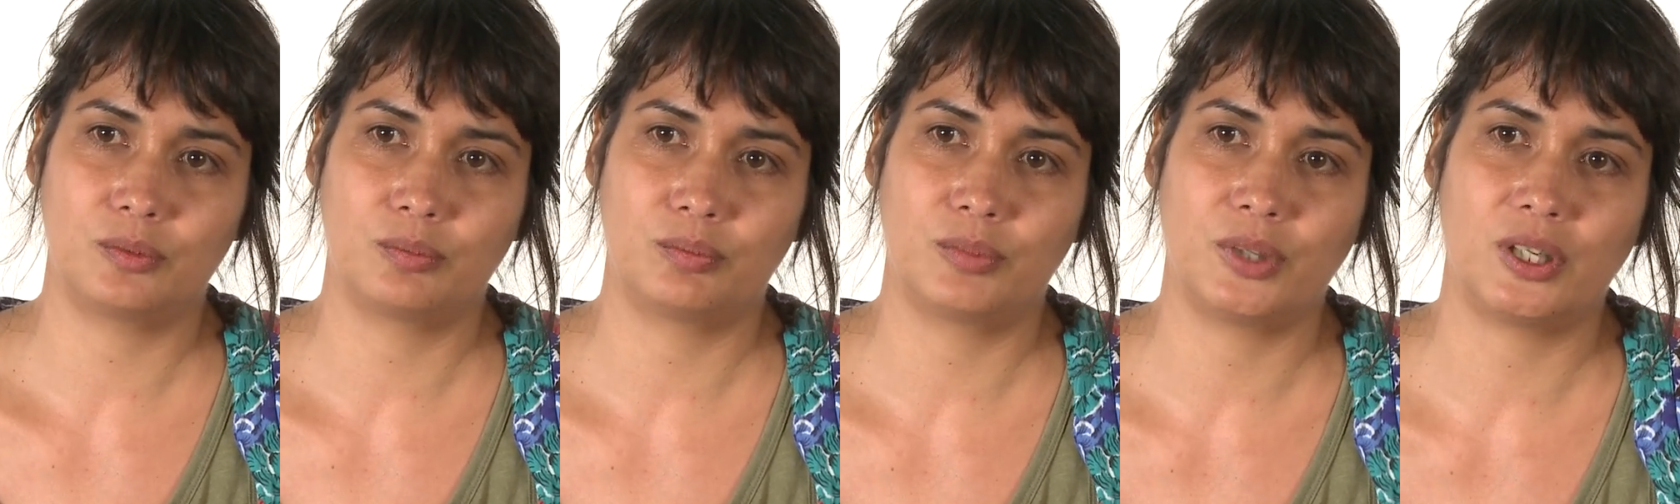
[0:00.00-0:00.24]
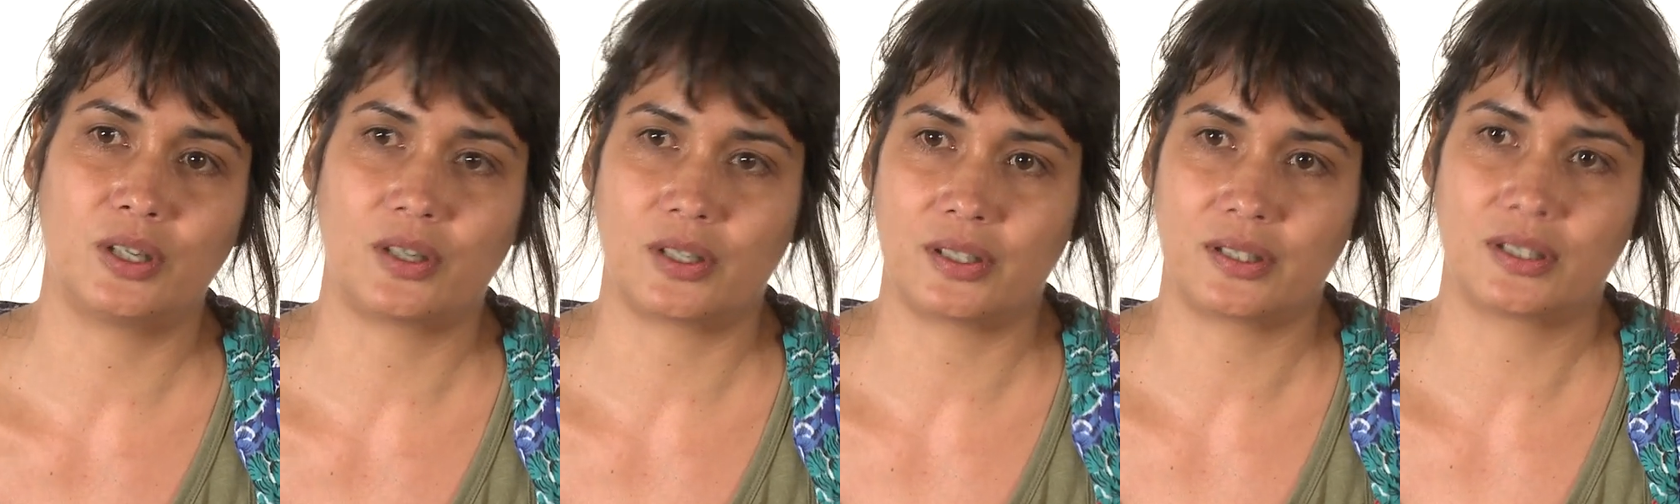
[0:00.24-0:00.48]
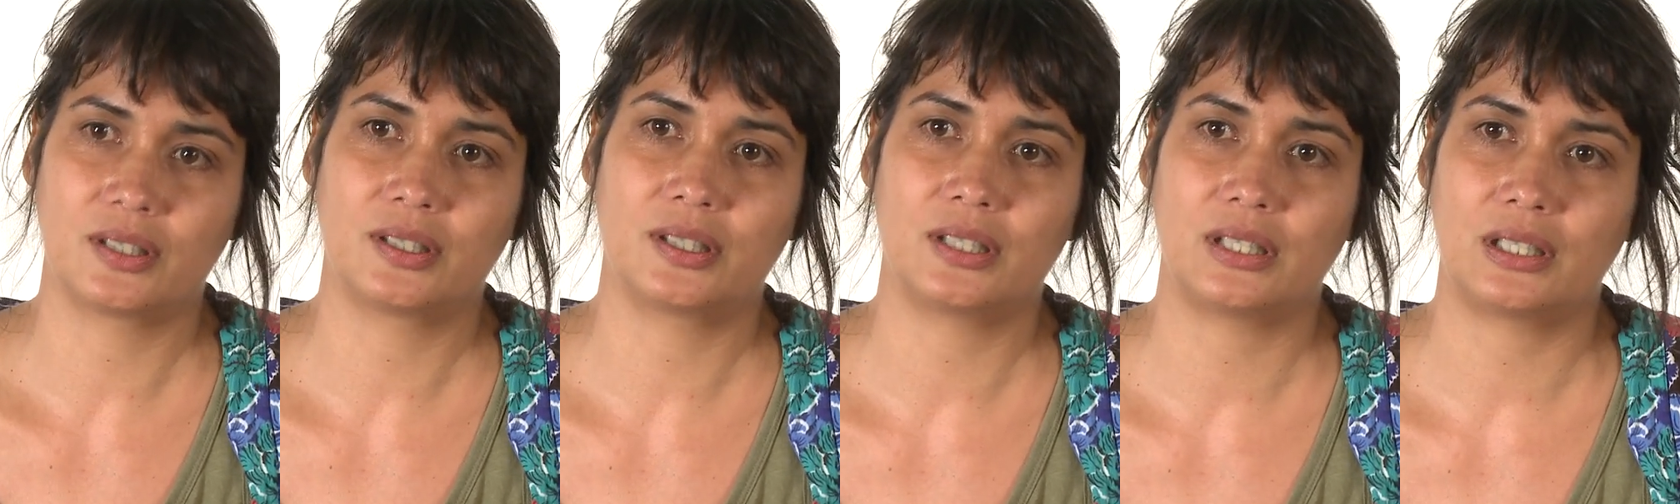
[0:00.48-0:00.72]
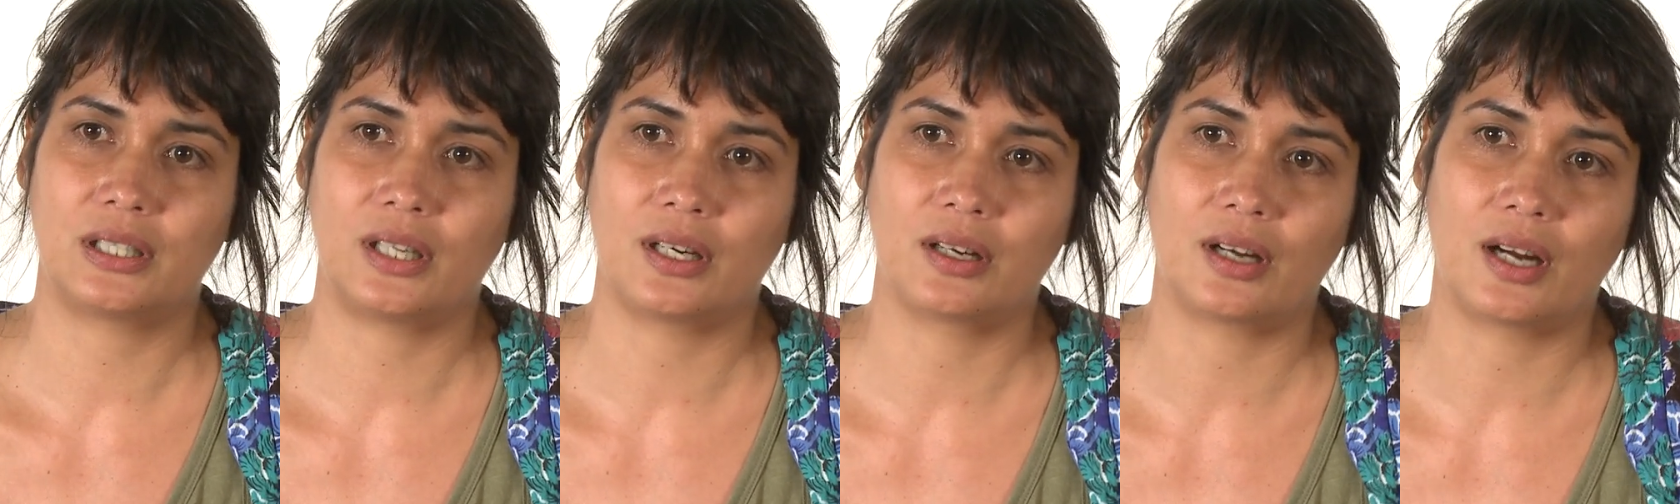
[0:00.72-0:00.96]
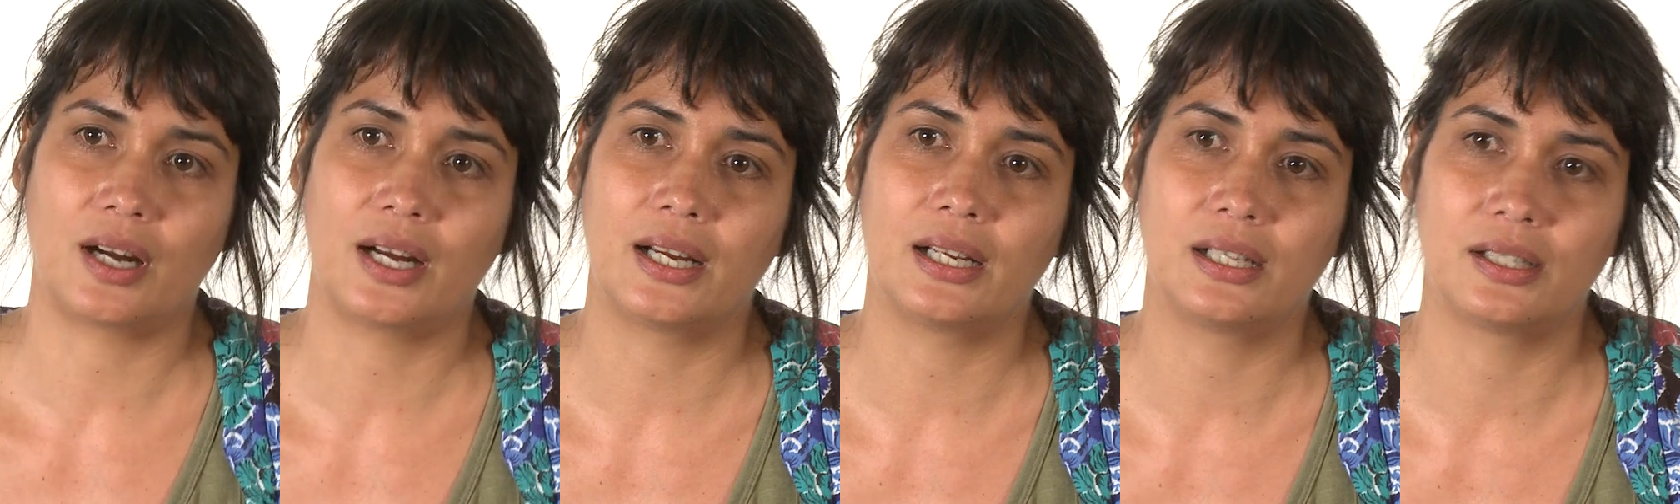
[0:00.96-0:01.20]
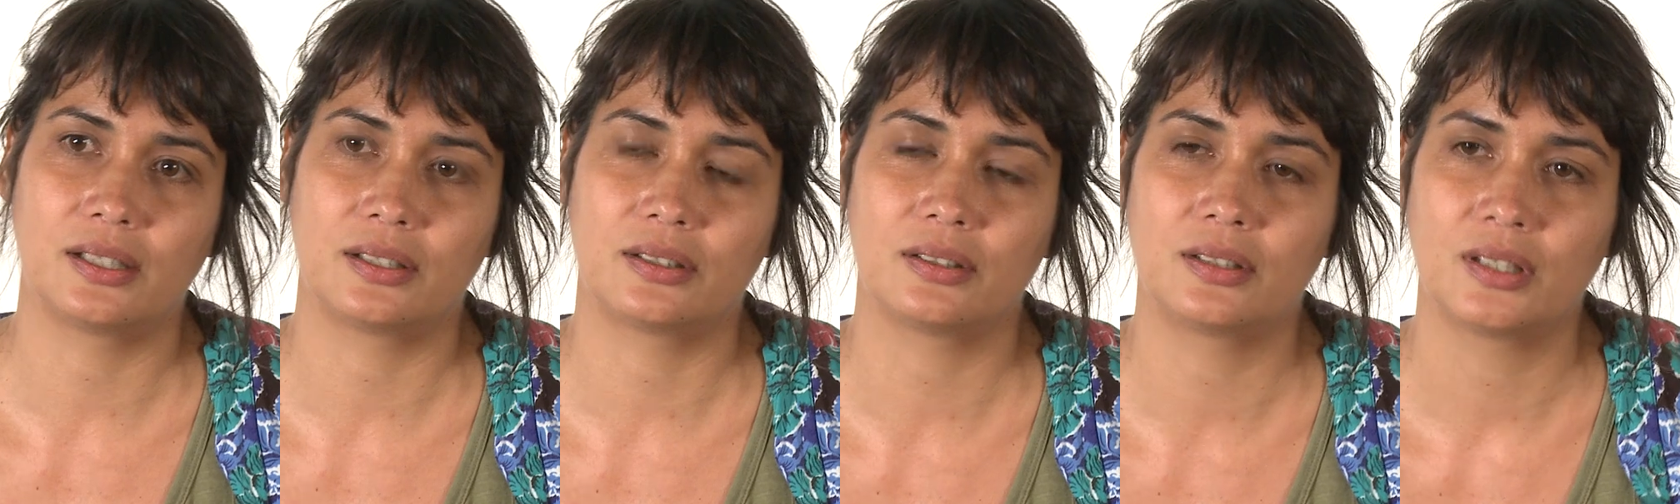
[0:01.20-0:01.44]
beyond our
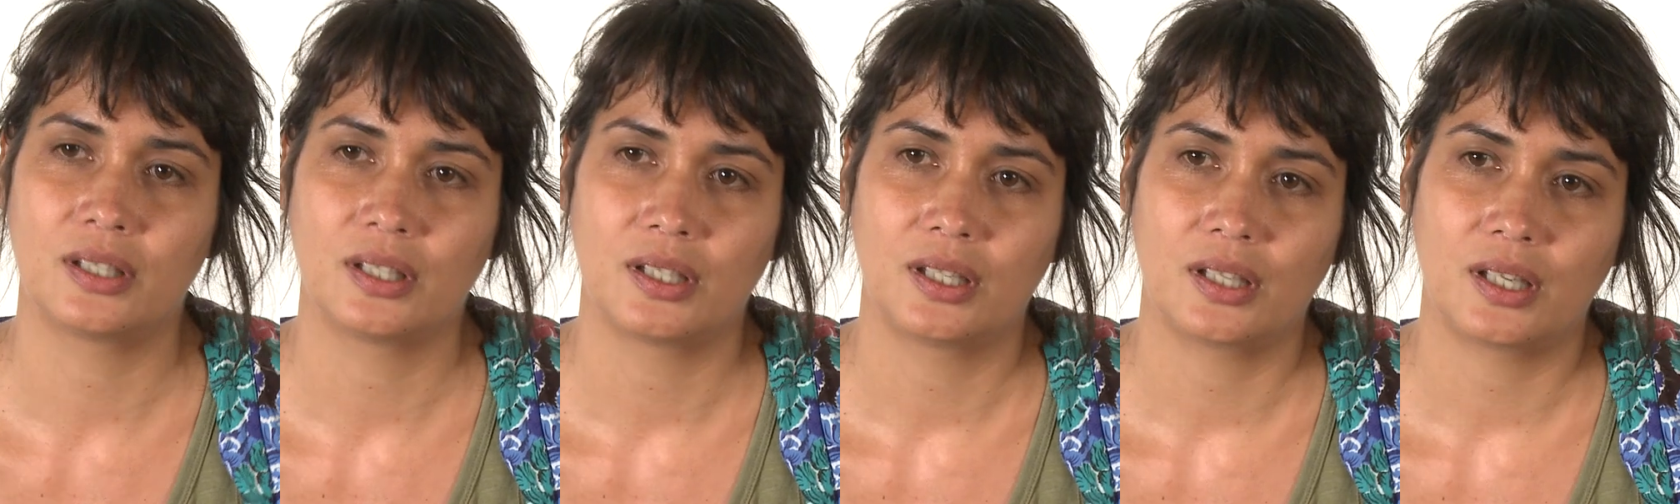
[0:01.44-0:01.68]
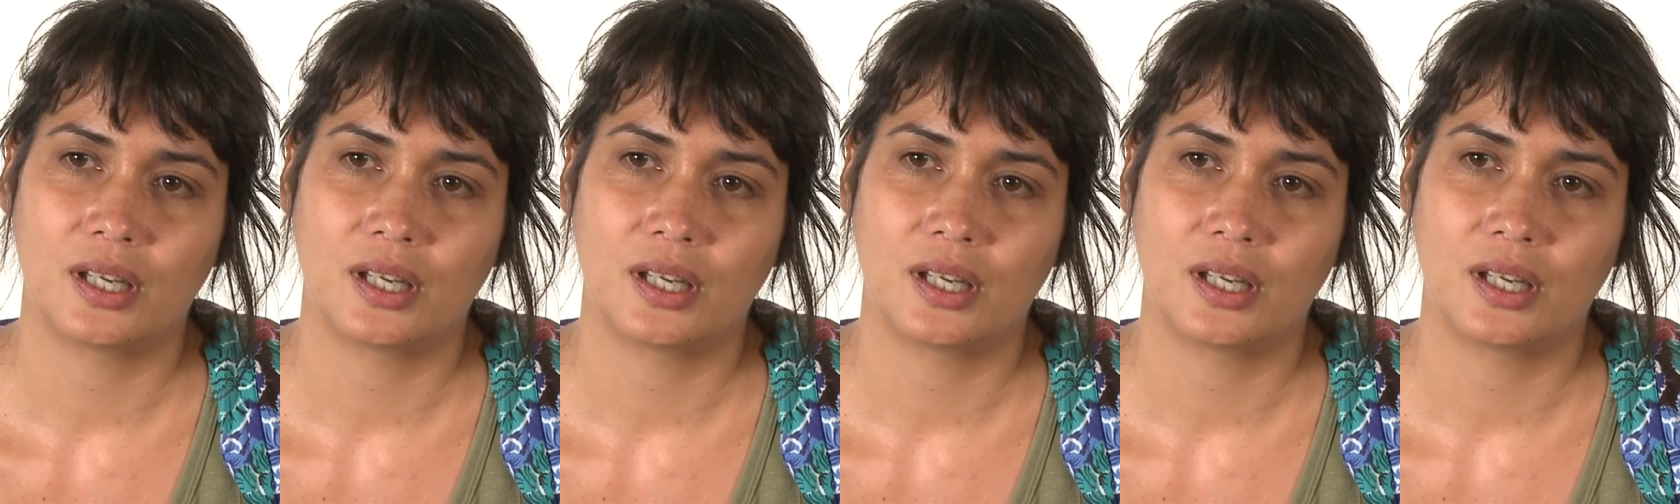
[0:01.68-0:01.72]
island,